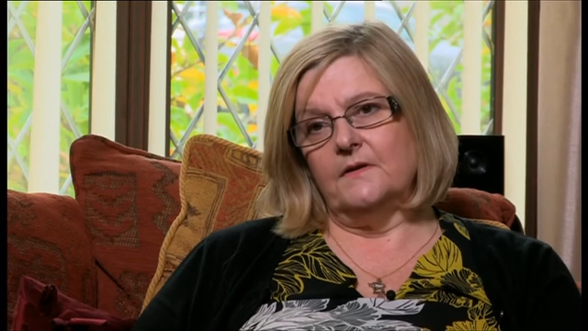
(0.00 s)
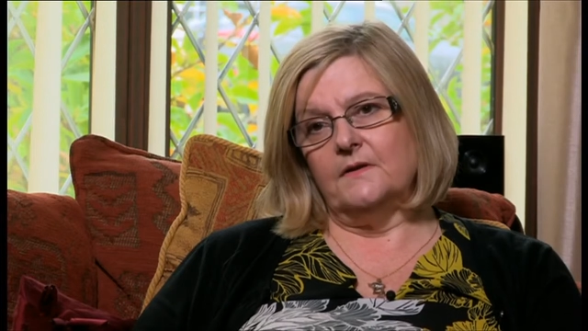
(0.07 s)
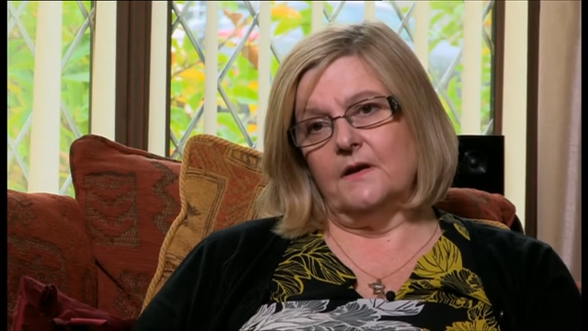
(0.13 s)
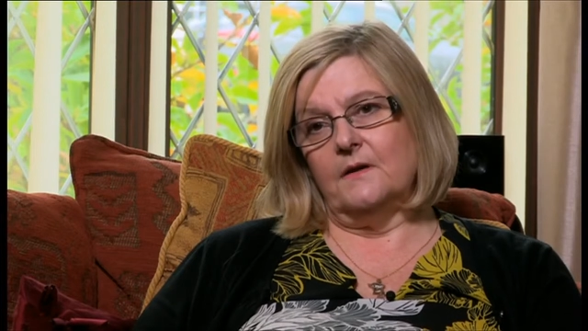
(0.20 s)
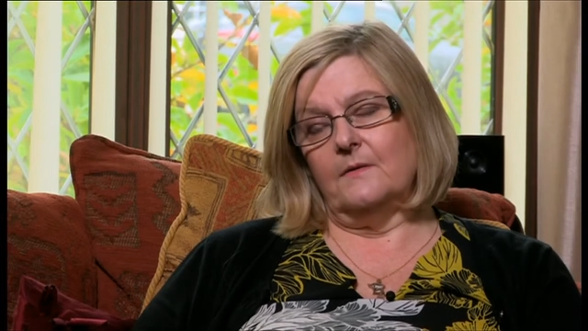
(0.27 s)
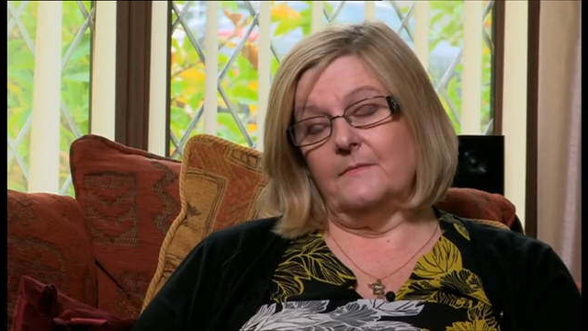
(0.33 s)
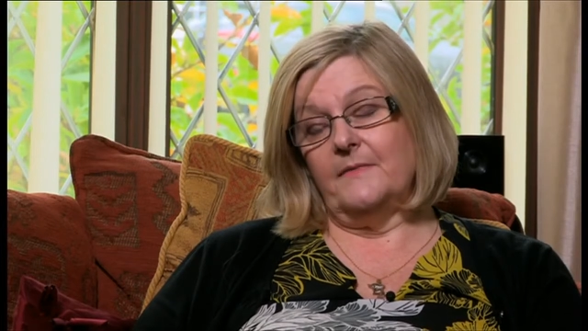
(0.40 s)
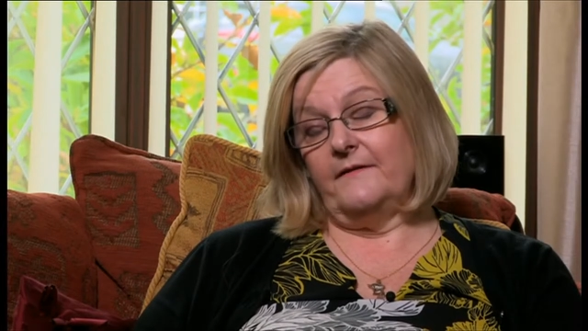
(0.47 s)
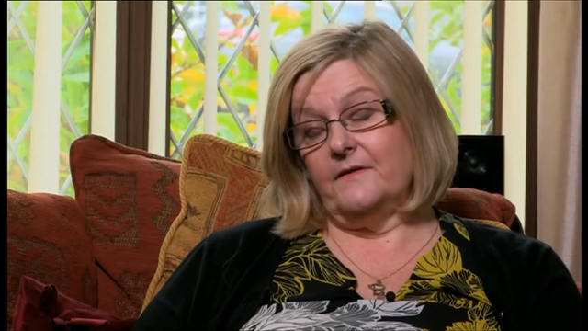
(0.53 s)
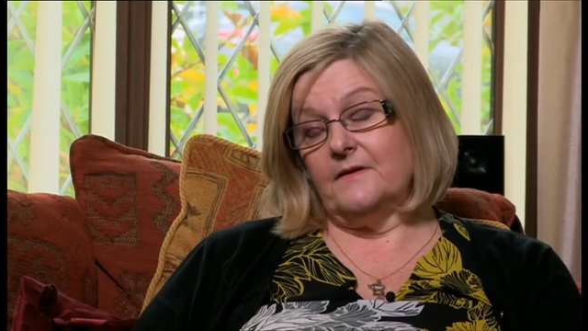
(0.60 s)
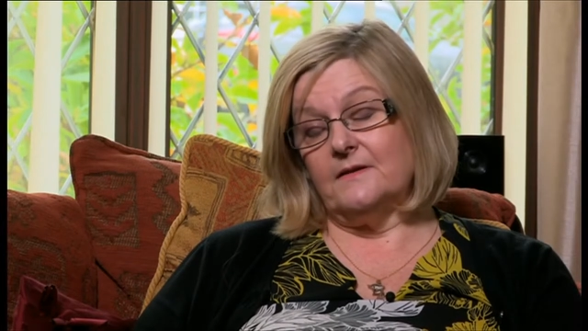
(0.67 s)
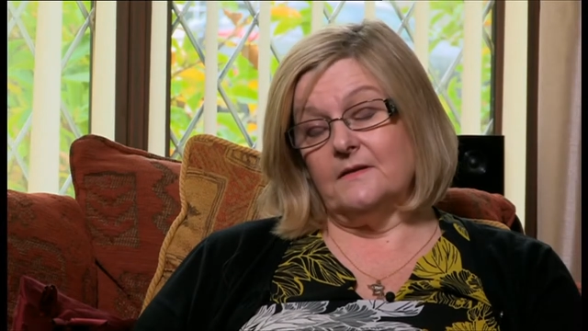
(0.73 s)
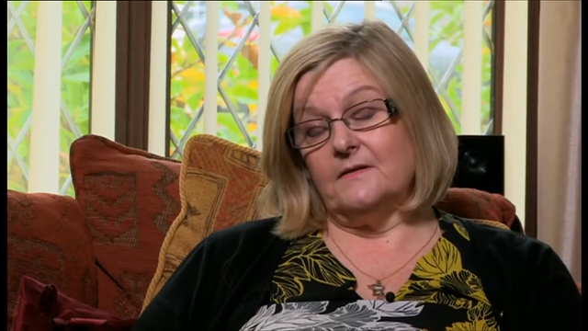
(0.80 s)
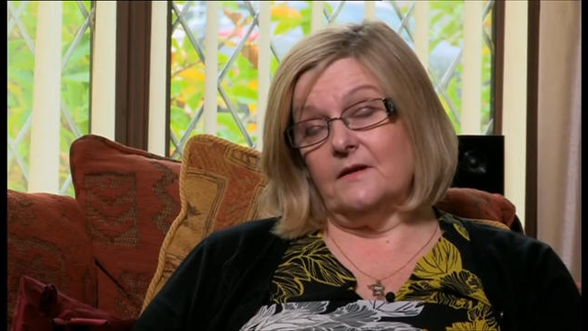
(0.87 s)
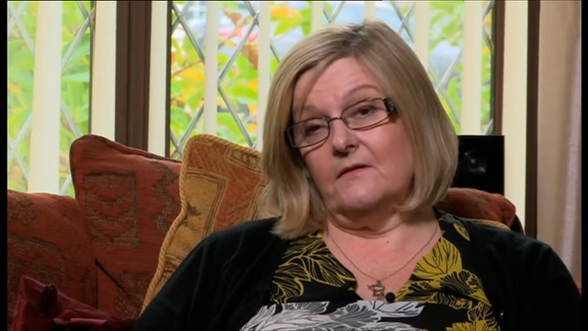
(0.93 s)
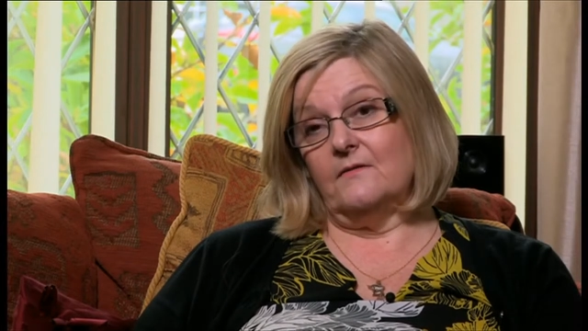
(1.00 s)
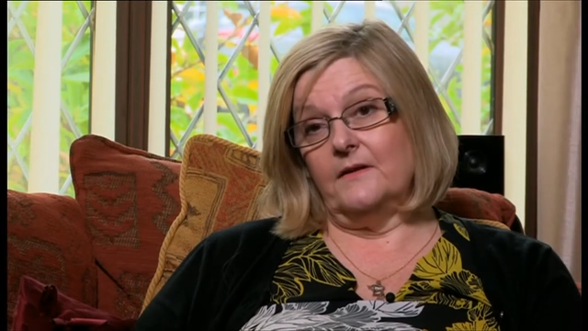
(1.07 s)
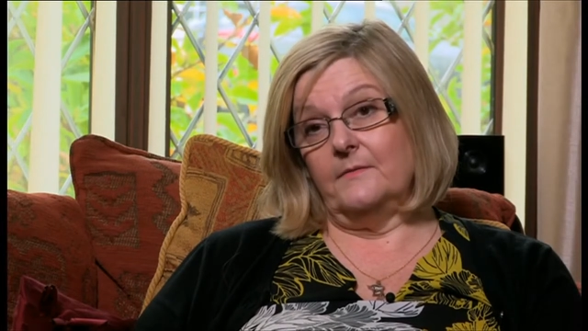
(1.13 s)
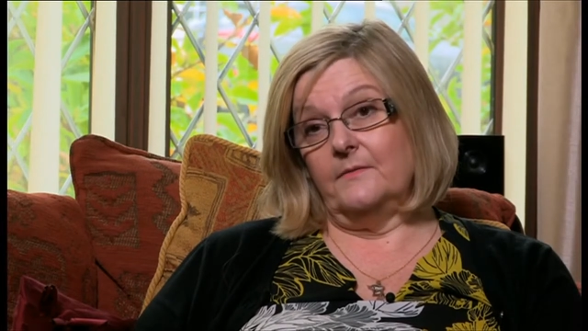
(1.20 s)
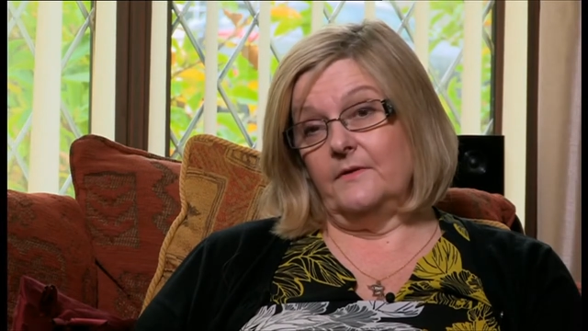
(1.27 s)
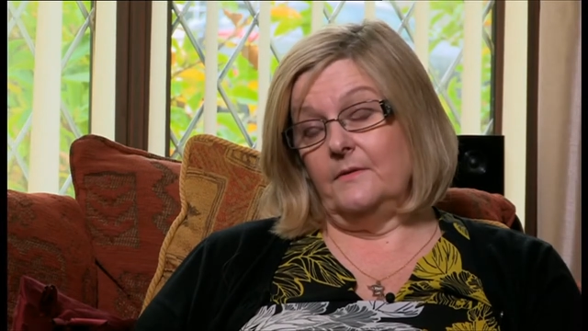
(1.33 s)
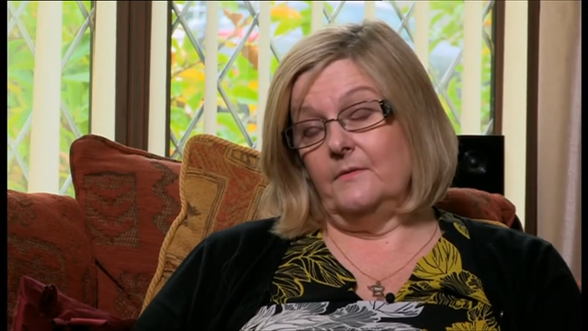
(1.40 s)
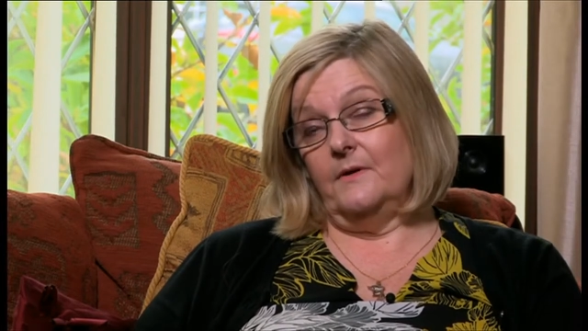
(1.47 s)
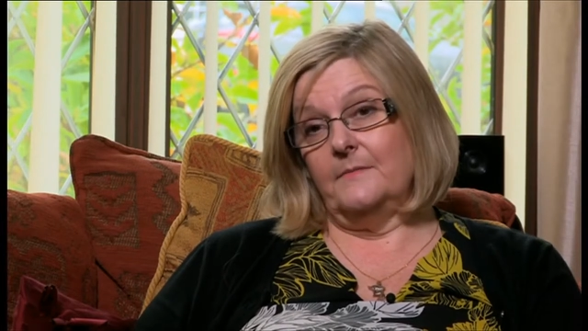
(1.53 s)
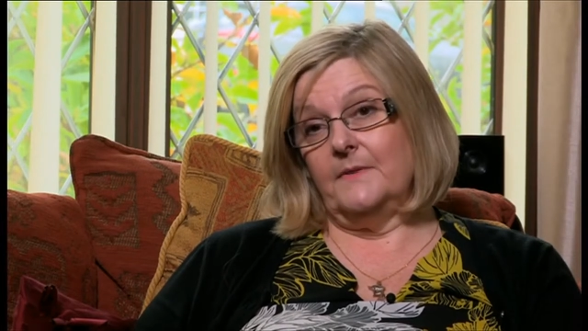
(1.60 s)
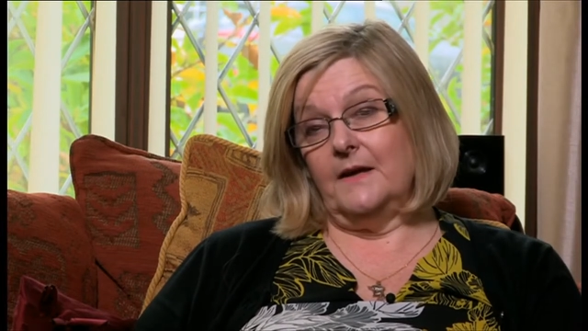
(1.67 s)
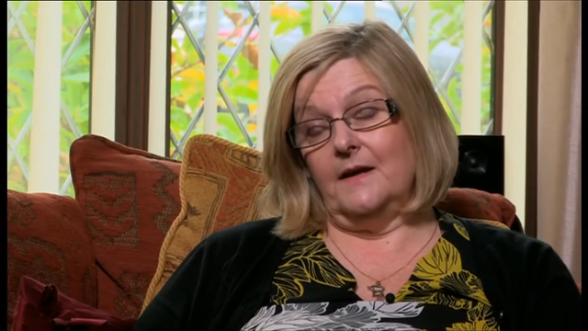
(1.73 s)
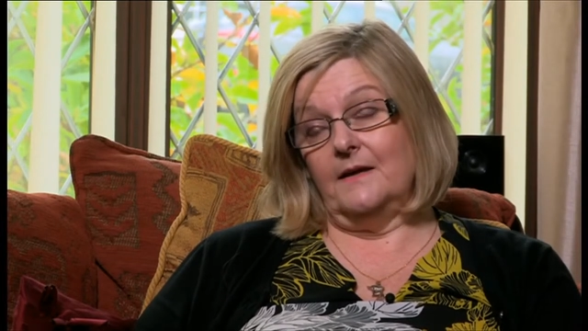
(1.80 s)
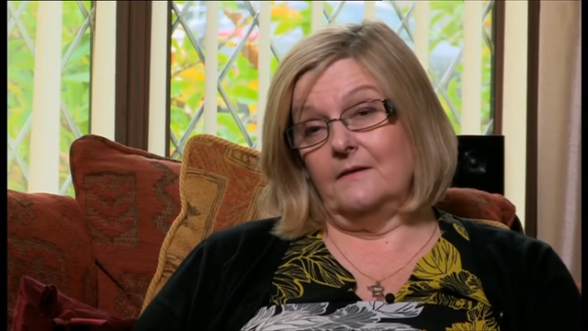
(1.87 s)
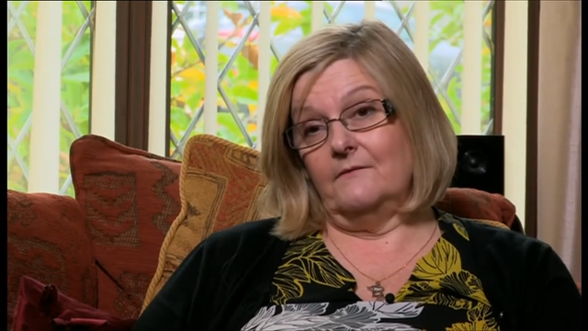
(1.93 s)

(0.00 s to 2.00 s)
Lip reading: so I'm ever so sorry, but you won't be getting a